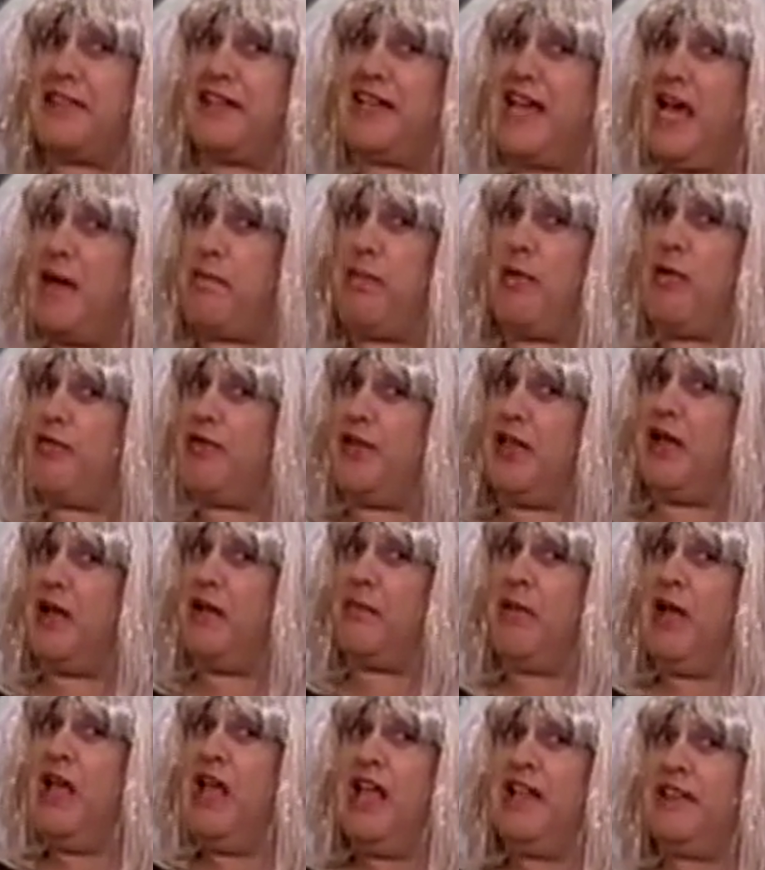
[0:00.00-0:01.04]
a couple of
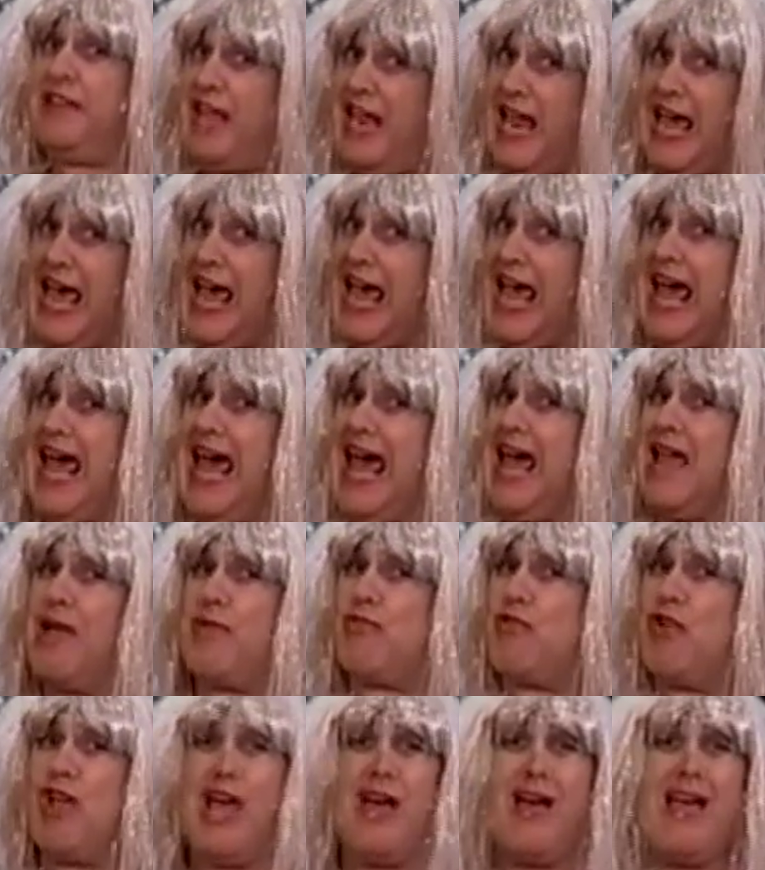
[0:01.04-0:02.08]
them that I
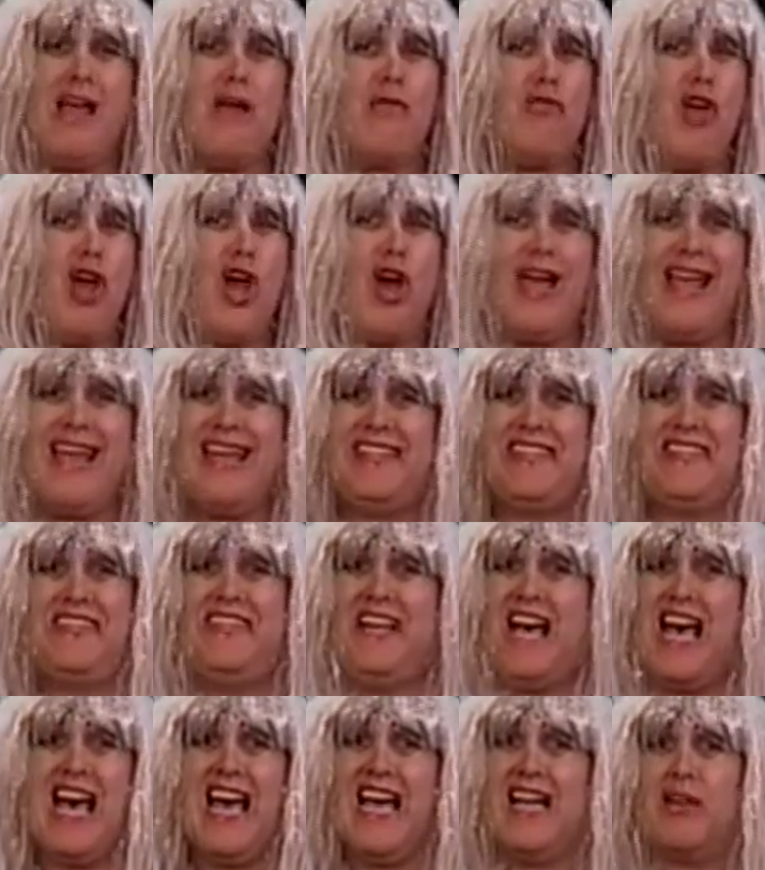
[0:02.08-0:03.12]
really, really
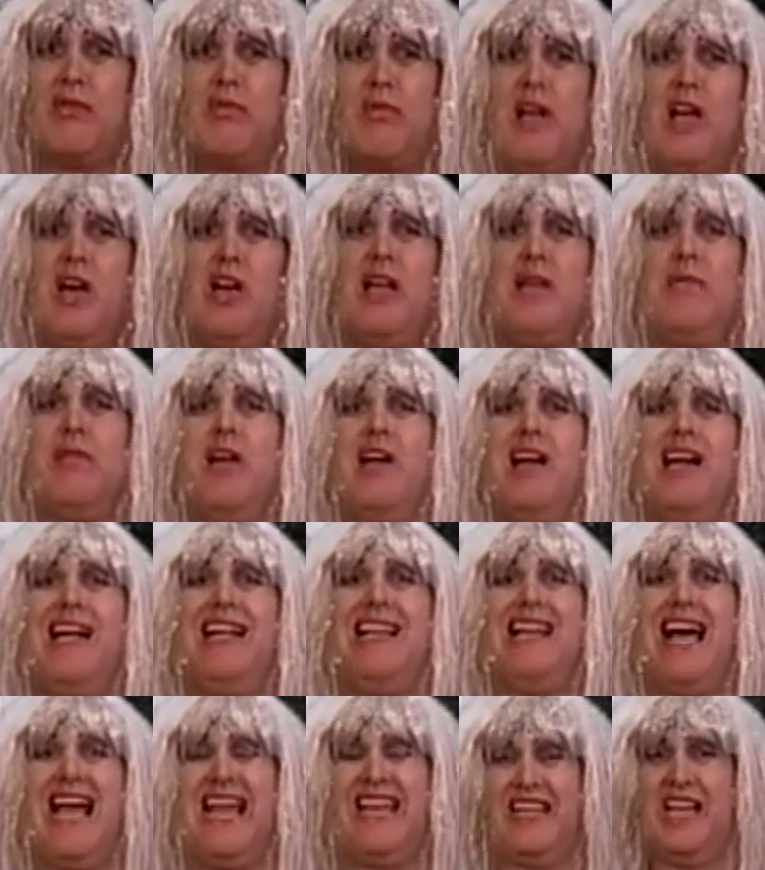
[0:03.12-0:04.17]
dug, really, really
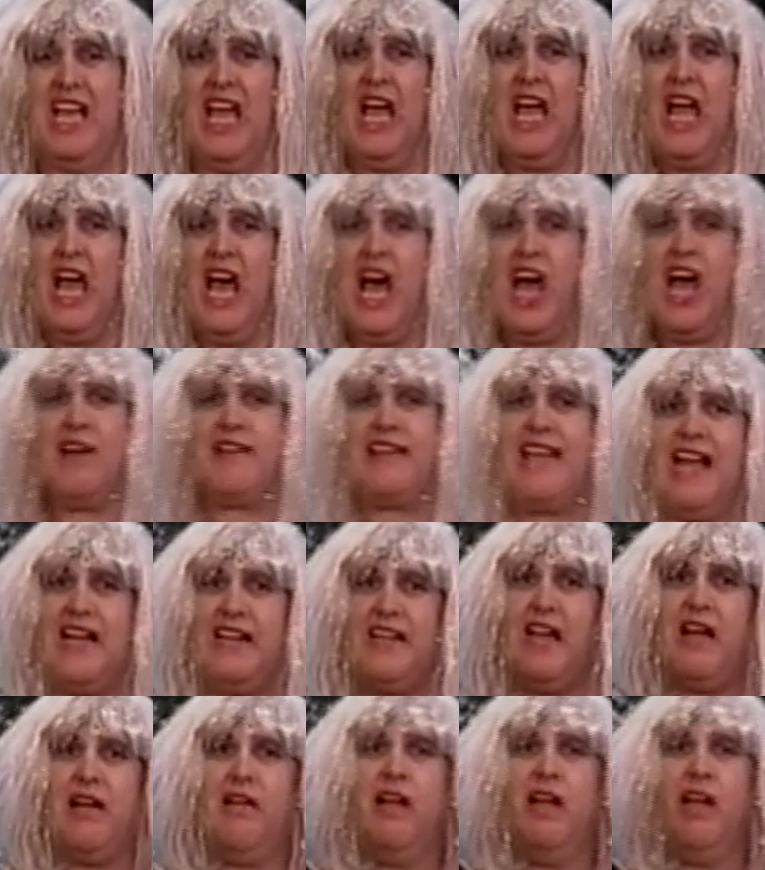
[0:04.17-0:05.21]
like. Okay,
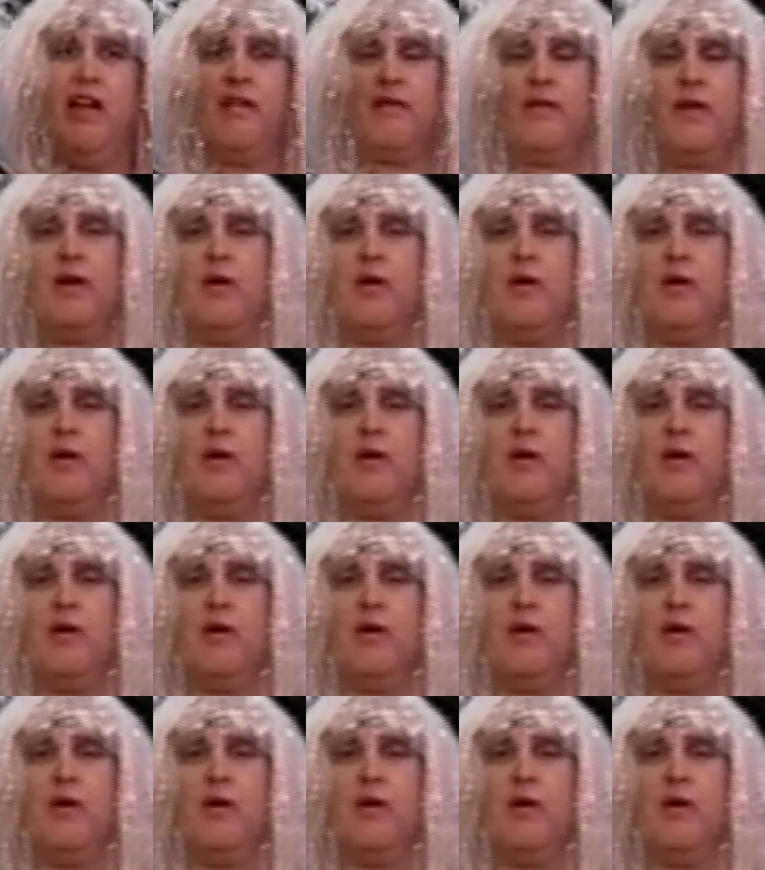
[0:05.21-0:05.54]
now, for